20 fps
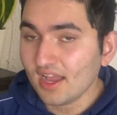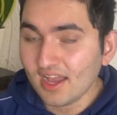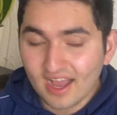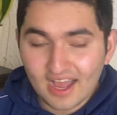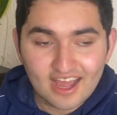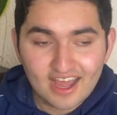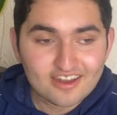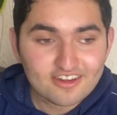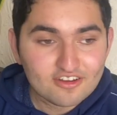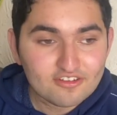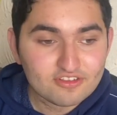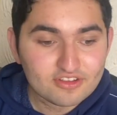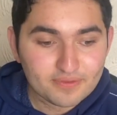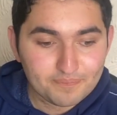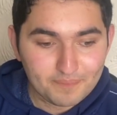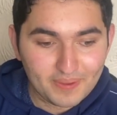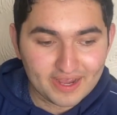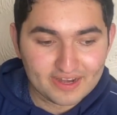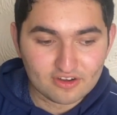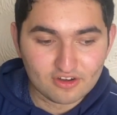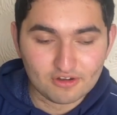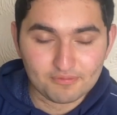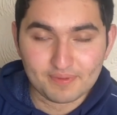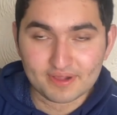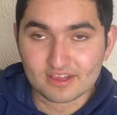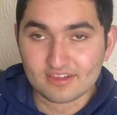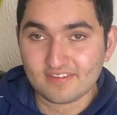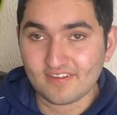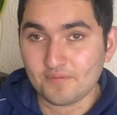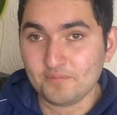I don't think Bayern are going to make
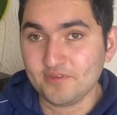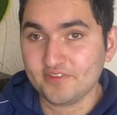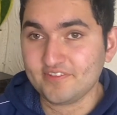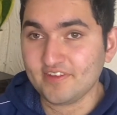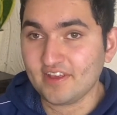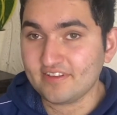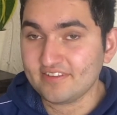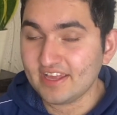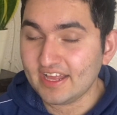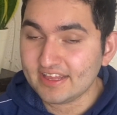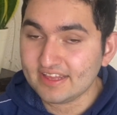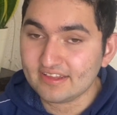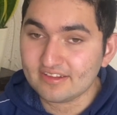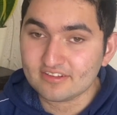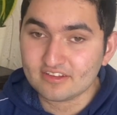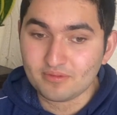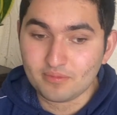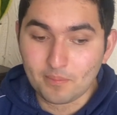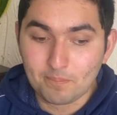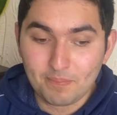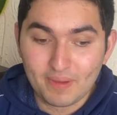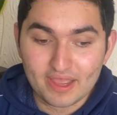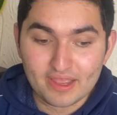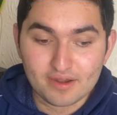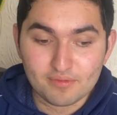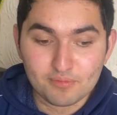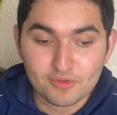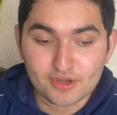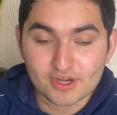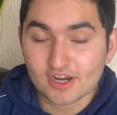the same mistakes. I think it's going to be Bayern
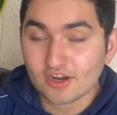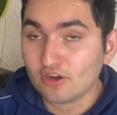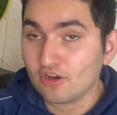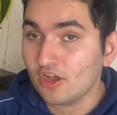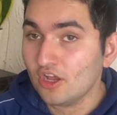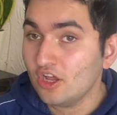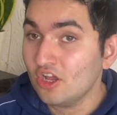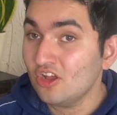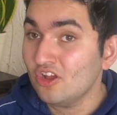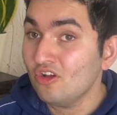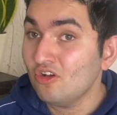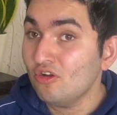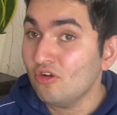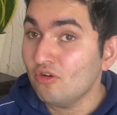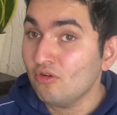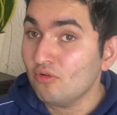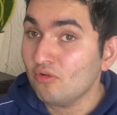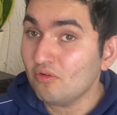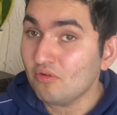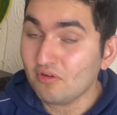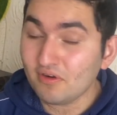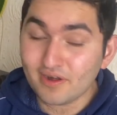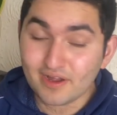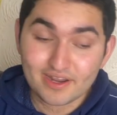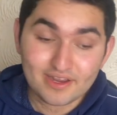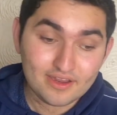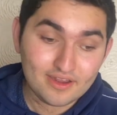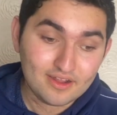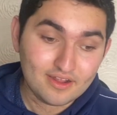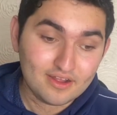Munich
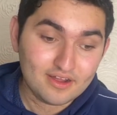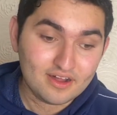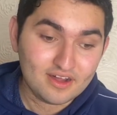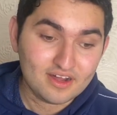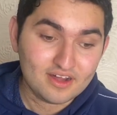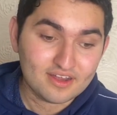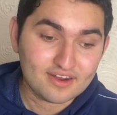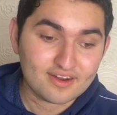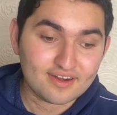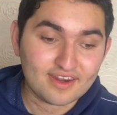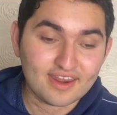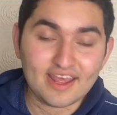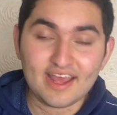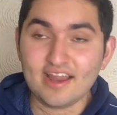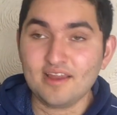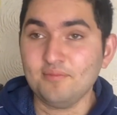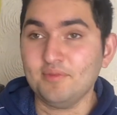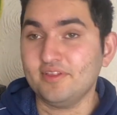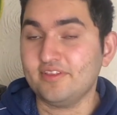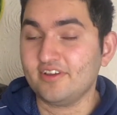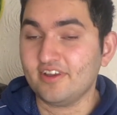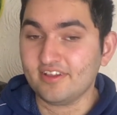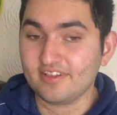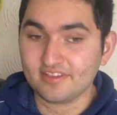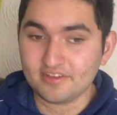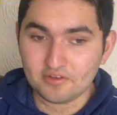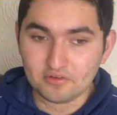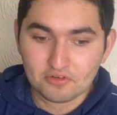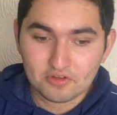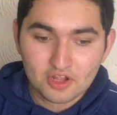1, Real Madrid
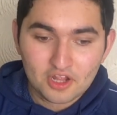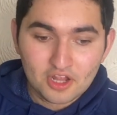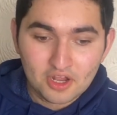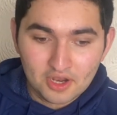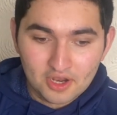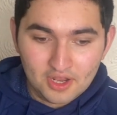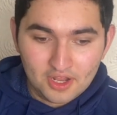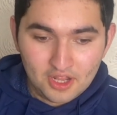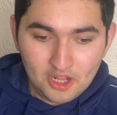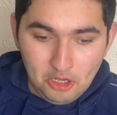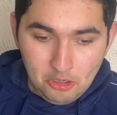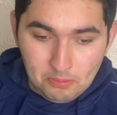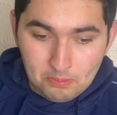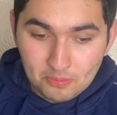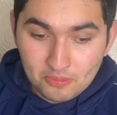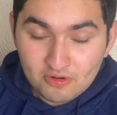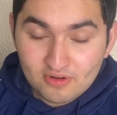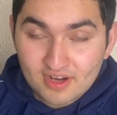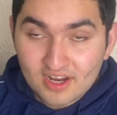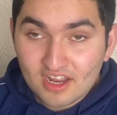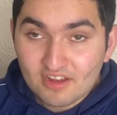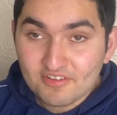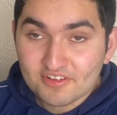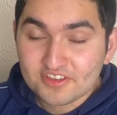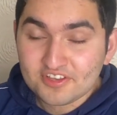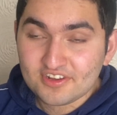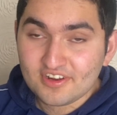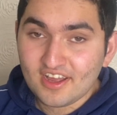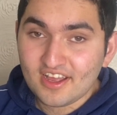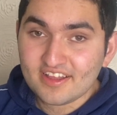0. Moving over
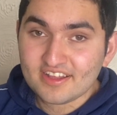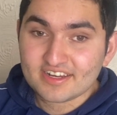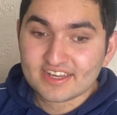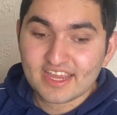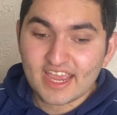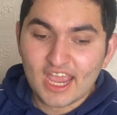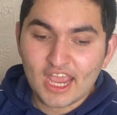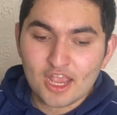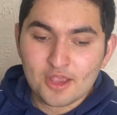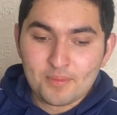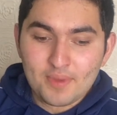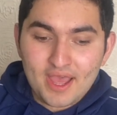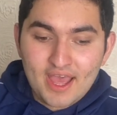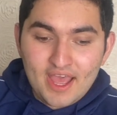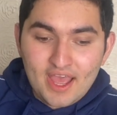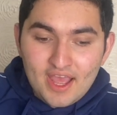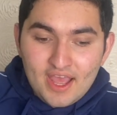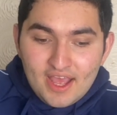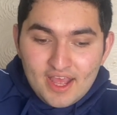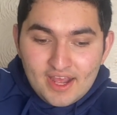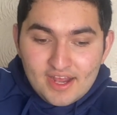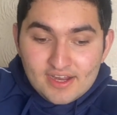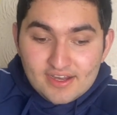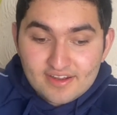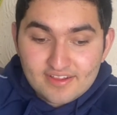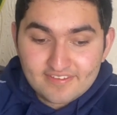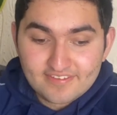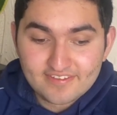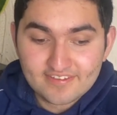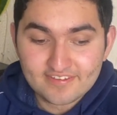to the other game, and
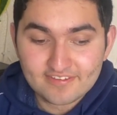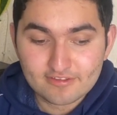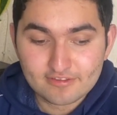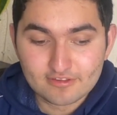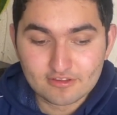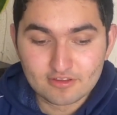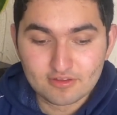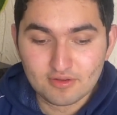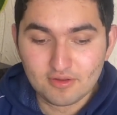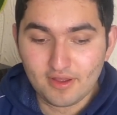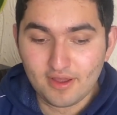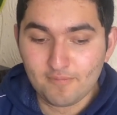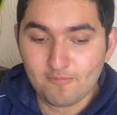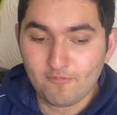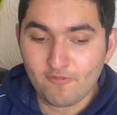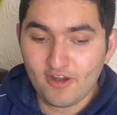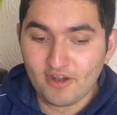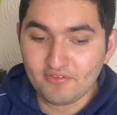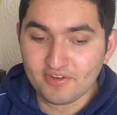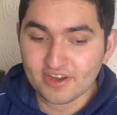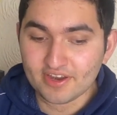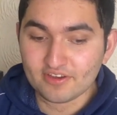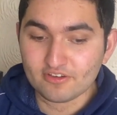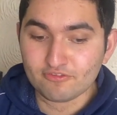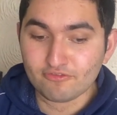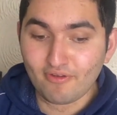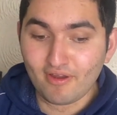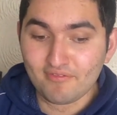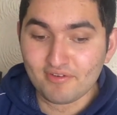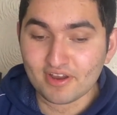this is a very,
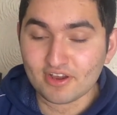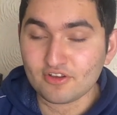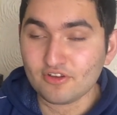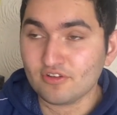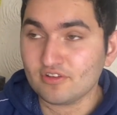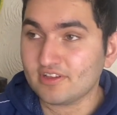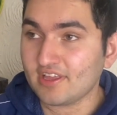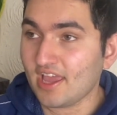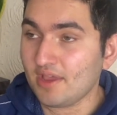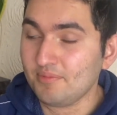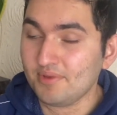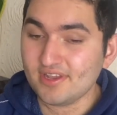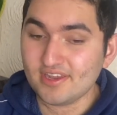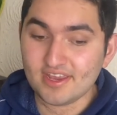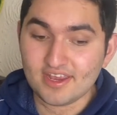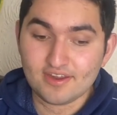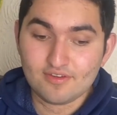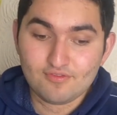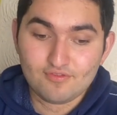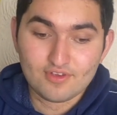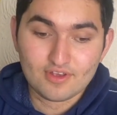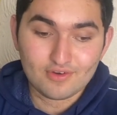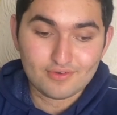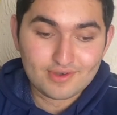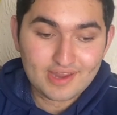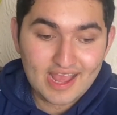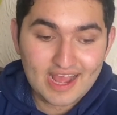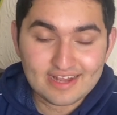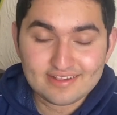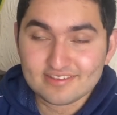very good game indeed. We already
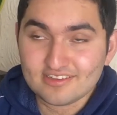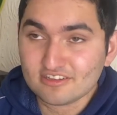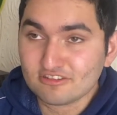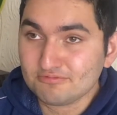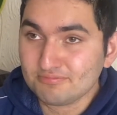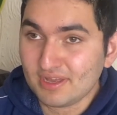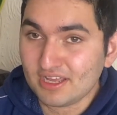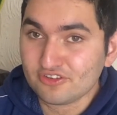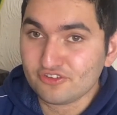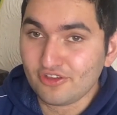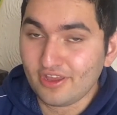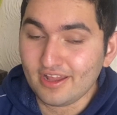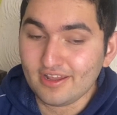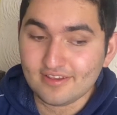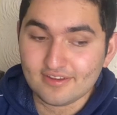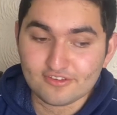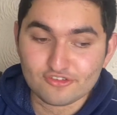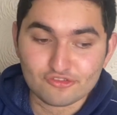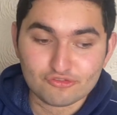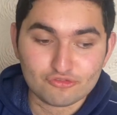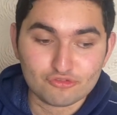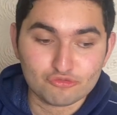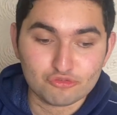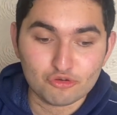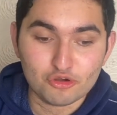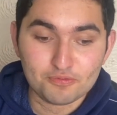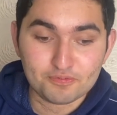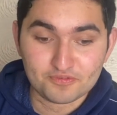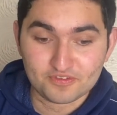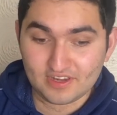had this match in the
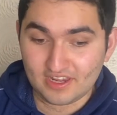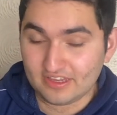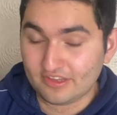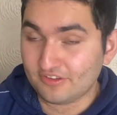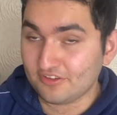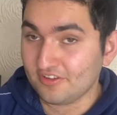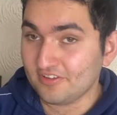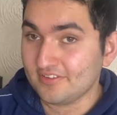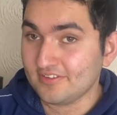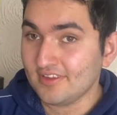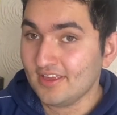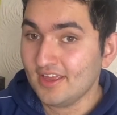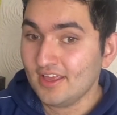group stages.